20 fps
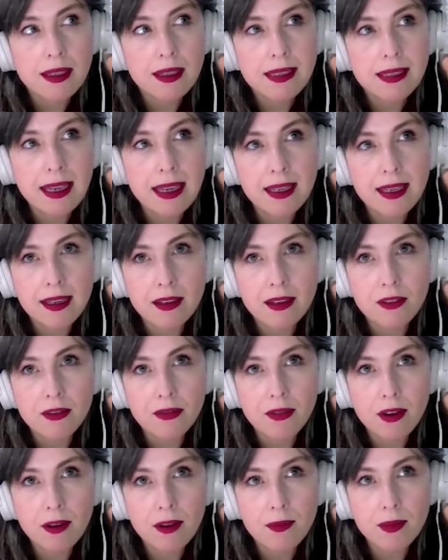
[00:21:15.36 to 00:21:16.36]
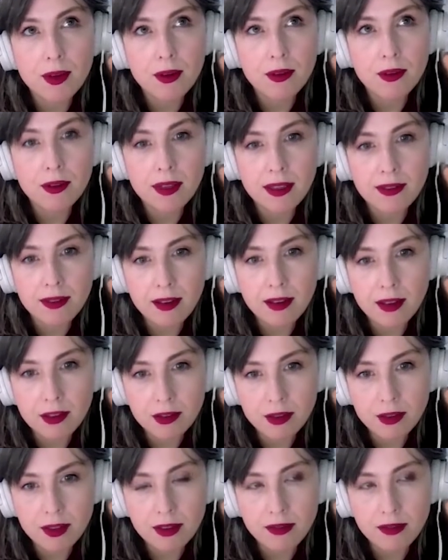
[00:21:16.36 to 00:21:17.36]
take it from your native
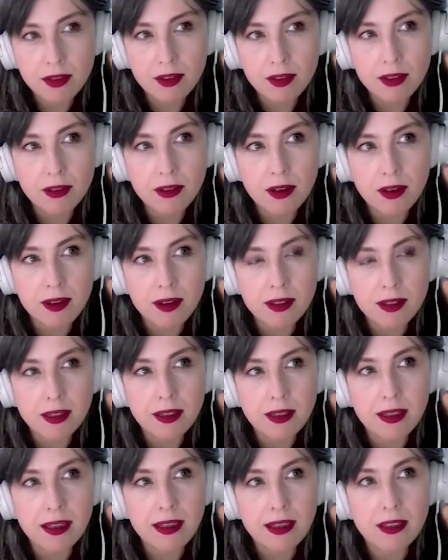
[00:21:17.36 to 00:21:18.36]
country of Uganda.